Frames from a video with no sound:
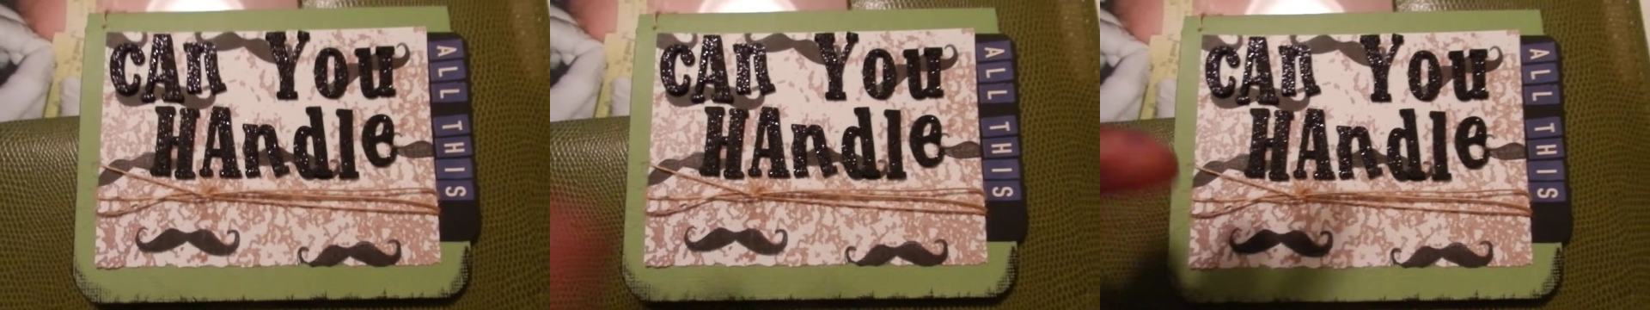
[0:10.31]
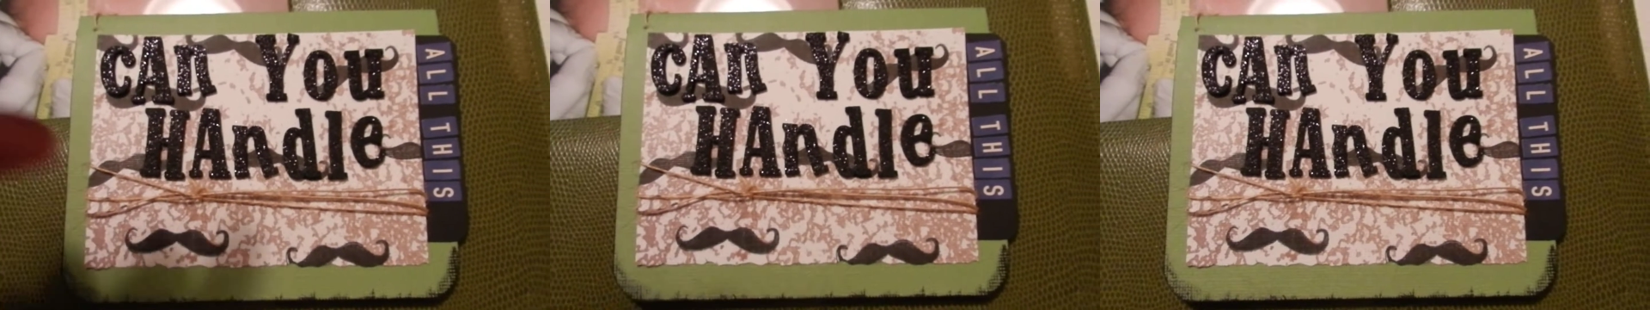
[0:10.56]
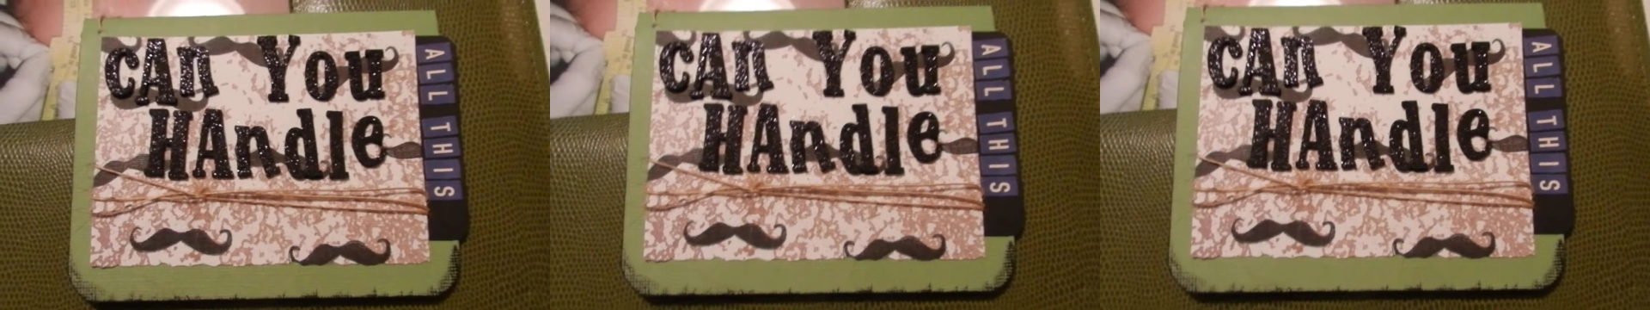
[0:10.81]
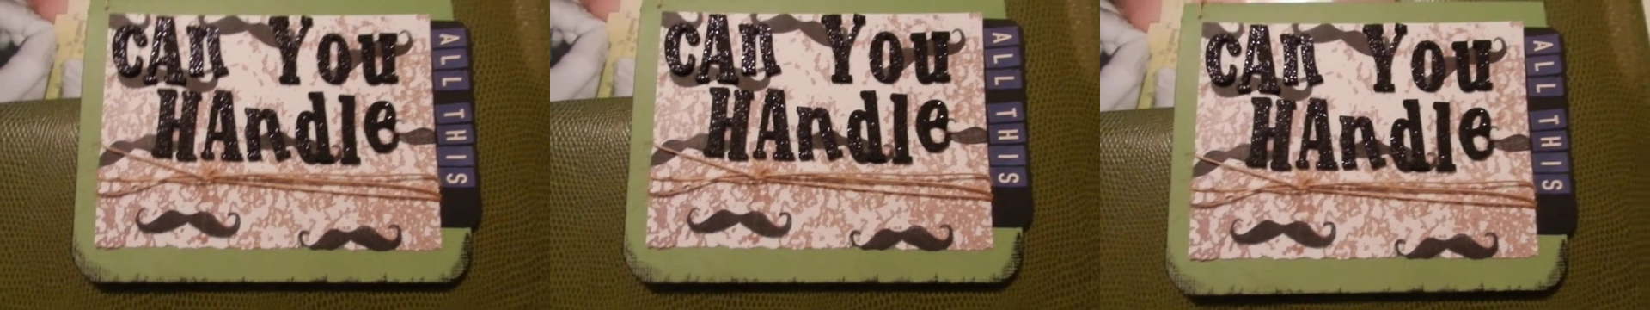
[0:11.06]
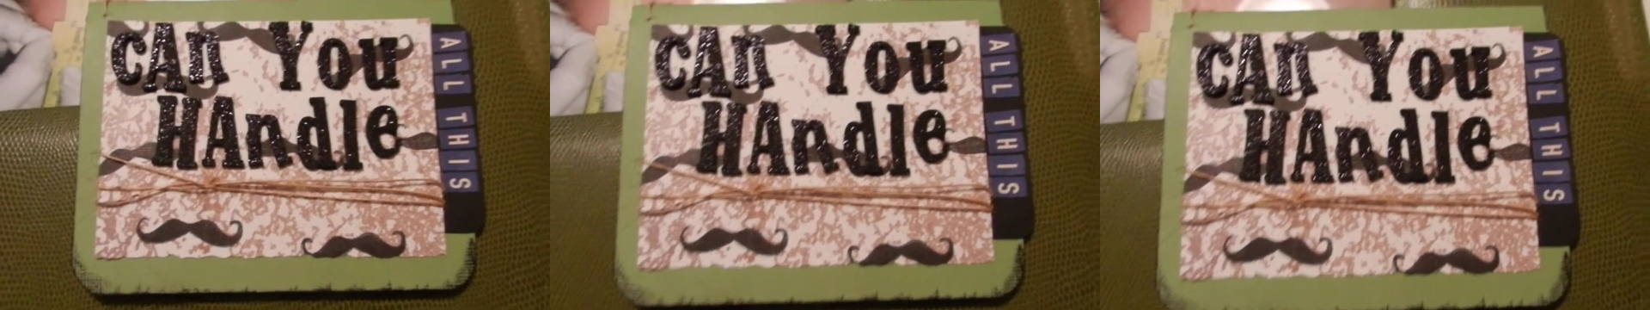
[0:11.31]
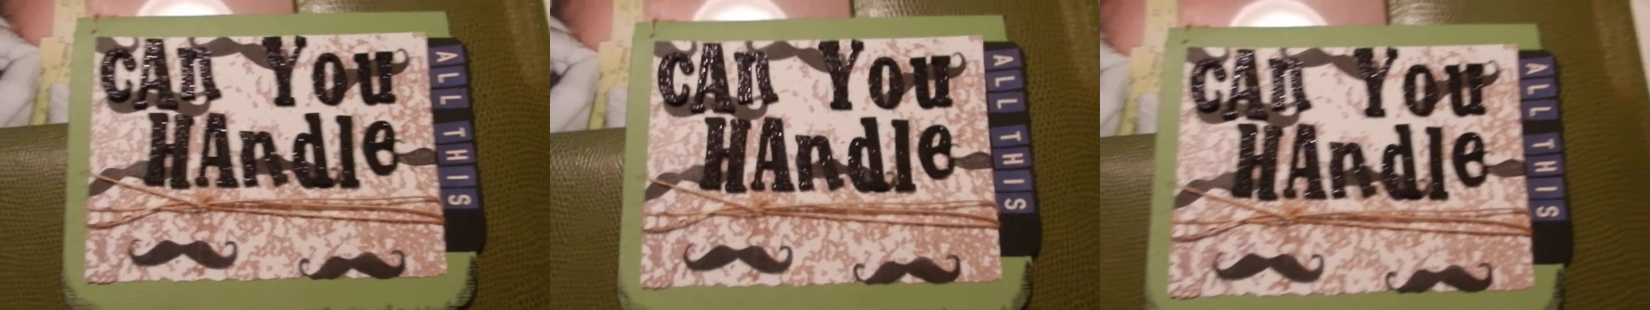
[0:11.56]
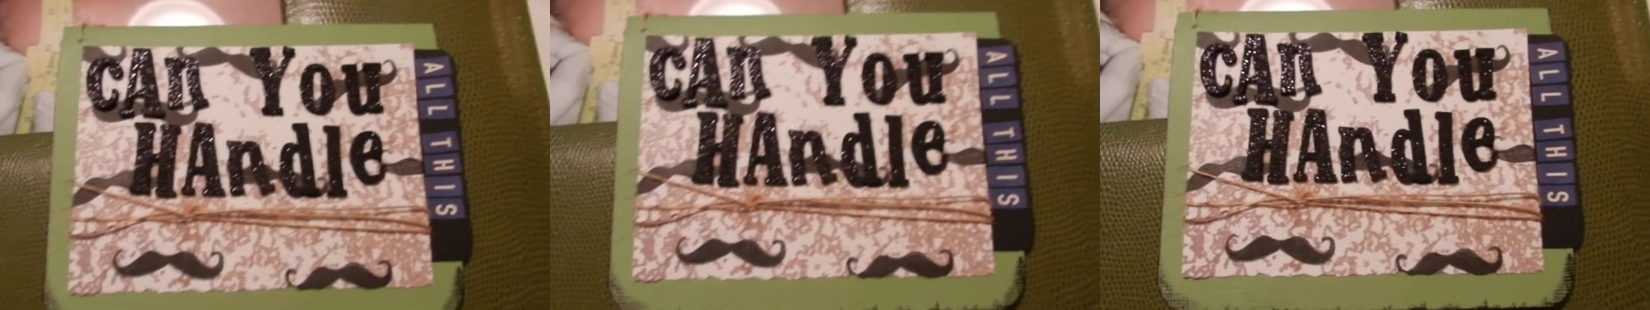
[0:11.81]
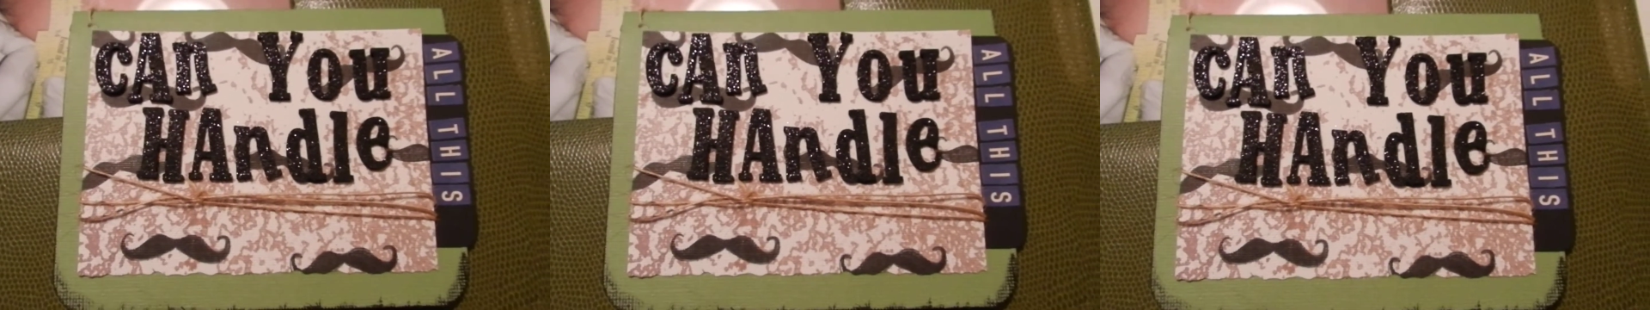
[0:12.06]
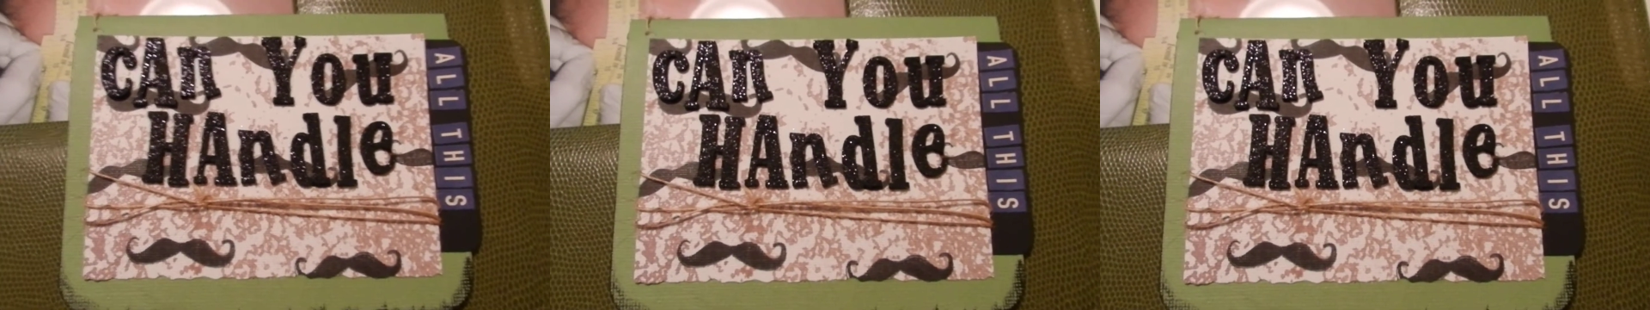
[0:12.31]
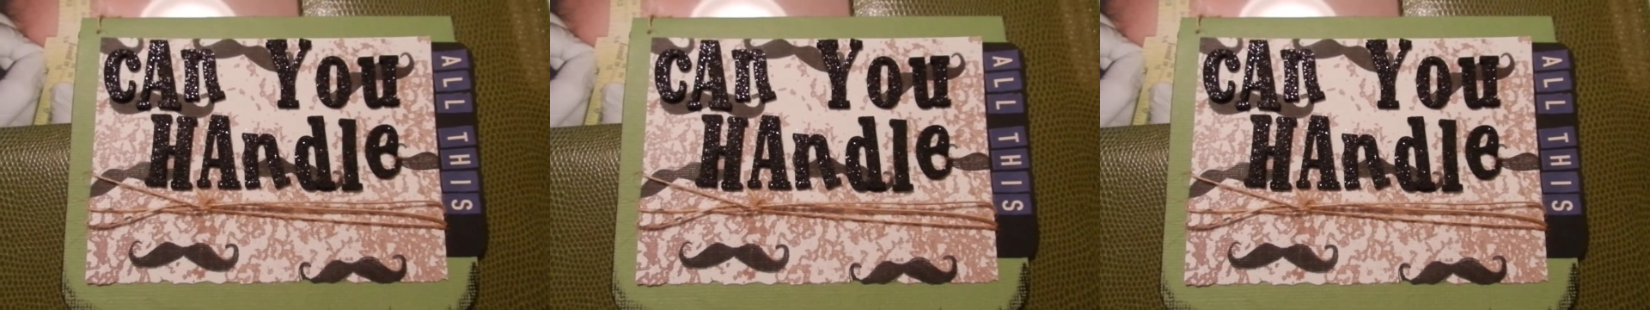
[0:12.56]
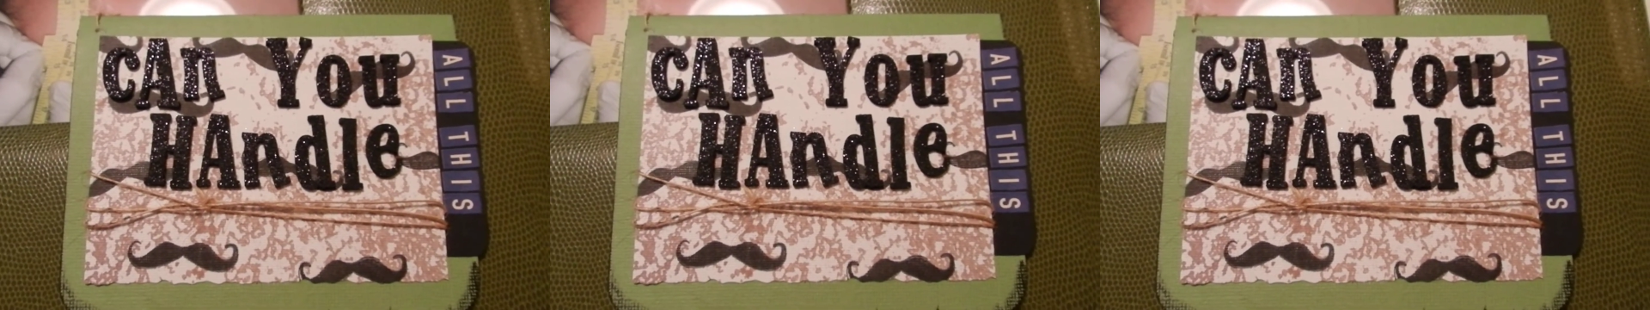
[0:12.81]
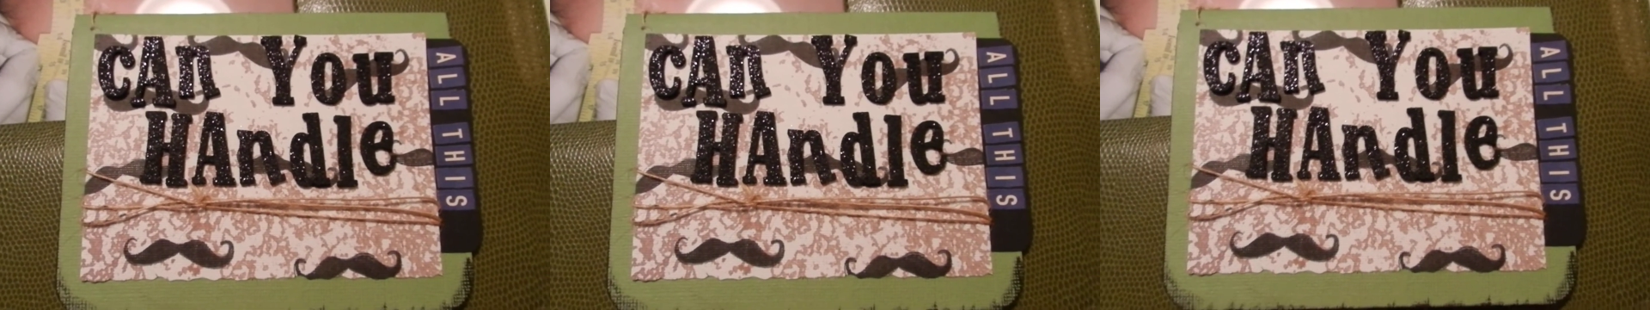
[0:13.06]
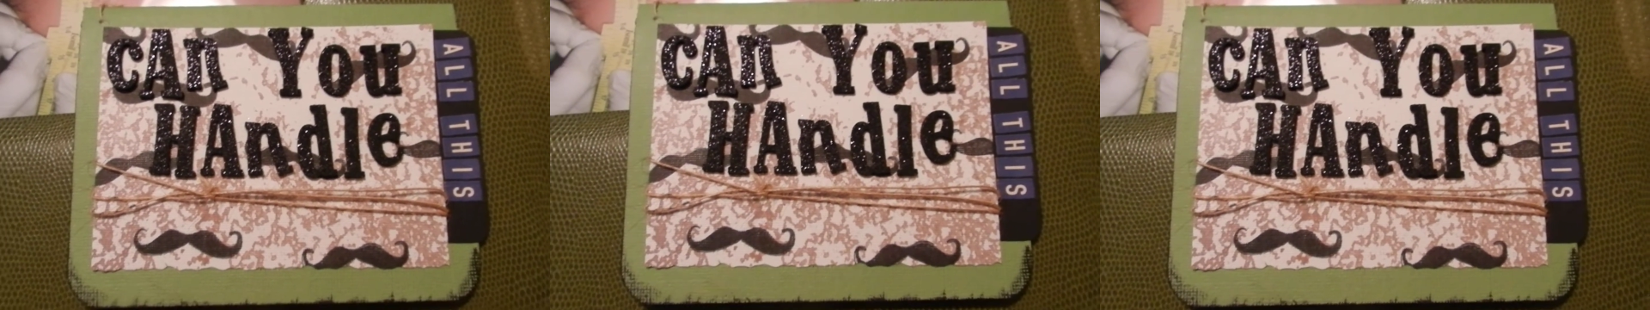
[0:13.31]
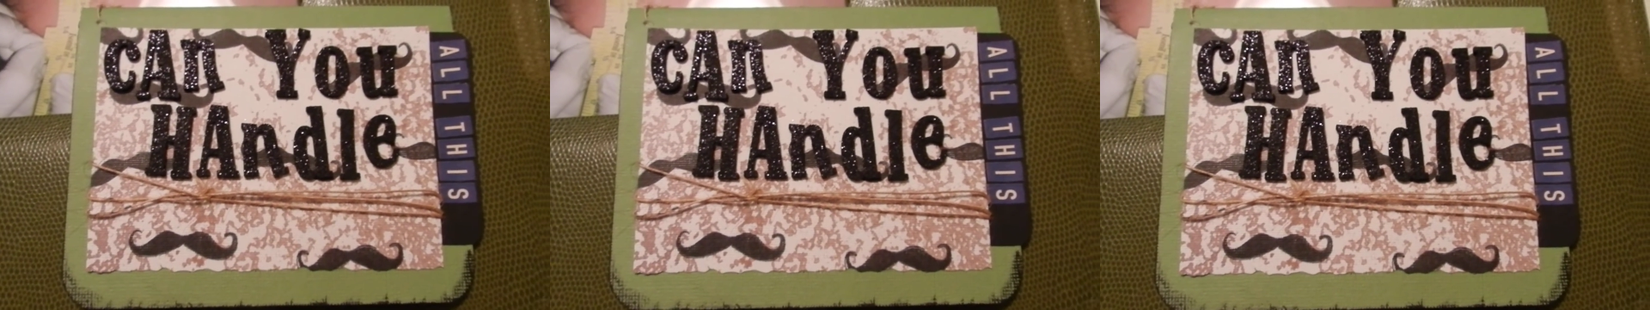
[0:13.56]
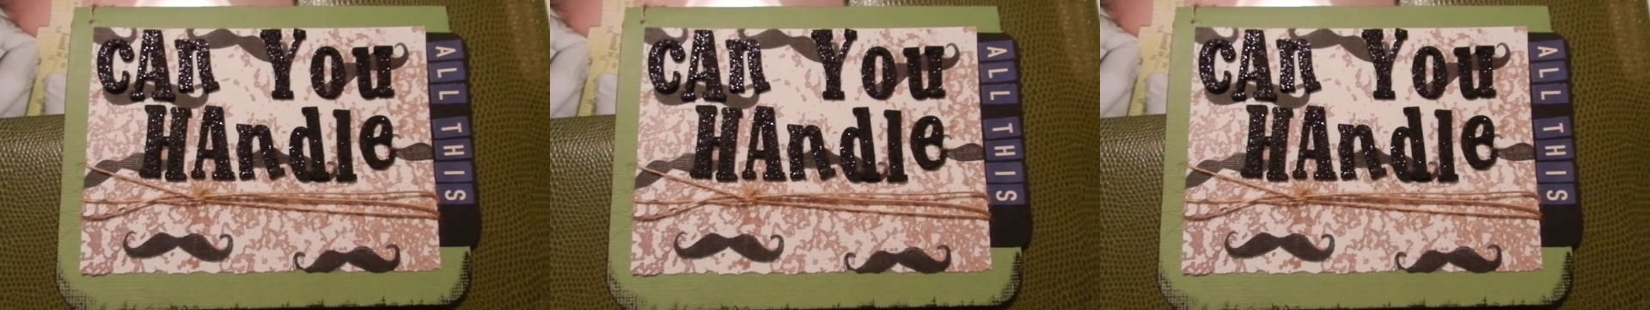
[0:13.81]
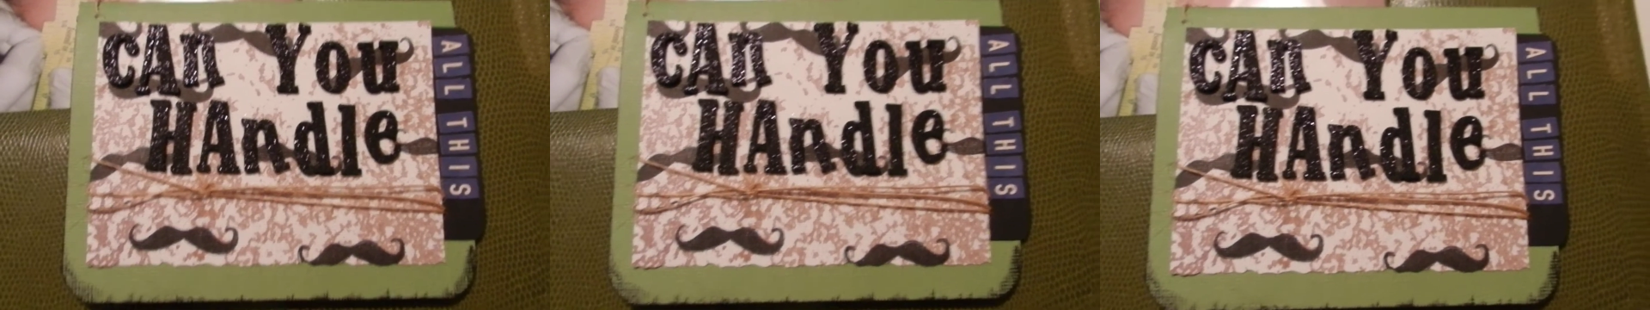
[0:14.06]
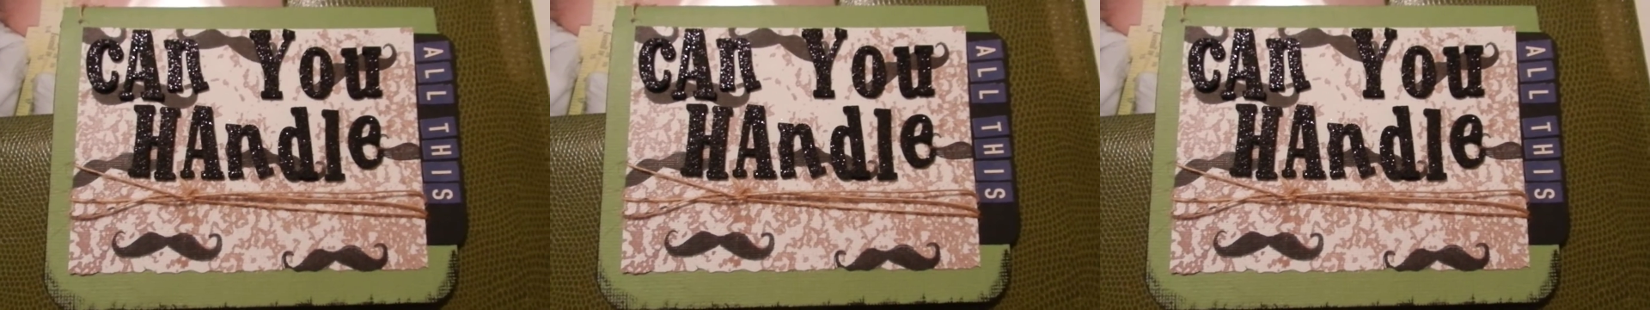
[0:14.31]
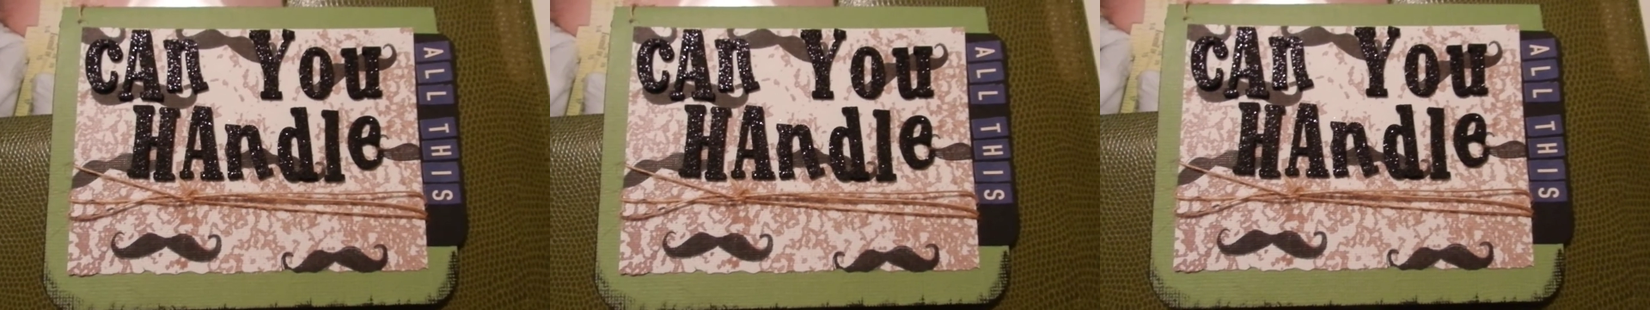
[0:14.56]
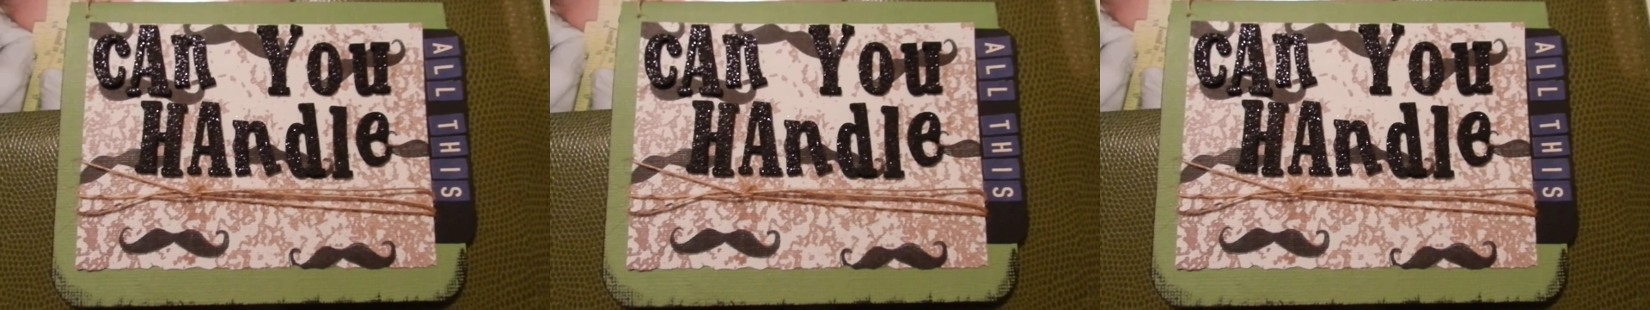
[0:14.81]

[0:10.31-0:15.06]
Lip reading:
(no speaker visible)